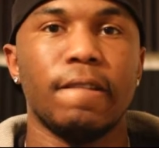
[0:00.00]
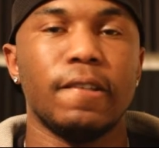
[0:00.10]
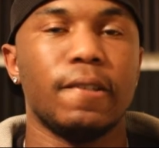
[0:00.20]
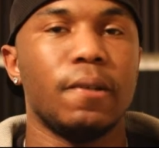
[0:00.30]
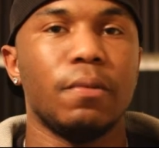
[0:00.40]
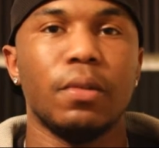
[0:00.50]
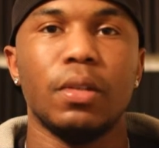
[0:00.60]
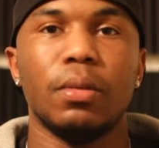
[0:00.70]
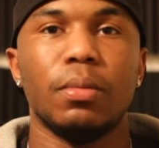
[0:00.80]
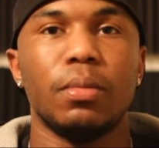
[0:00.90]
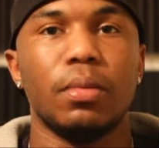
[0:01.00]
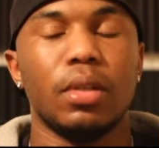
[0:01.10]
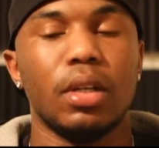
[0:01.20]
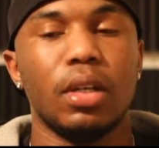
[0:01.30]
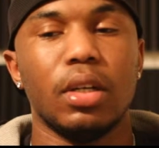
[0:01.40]
It's only for them,
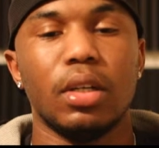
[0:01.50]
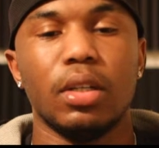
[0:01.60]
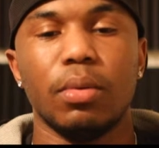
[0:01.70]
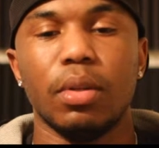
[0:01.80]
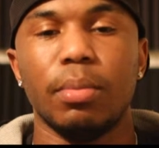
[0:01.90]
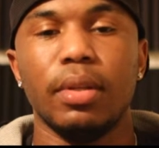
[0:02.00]
whether it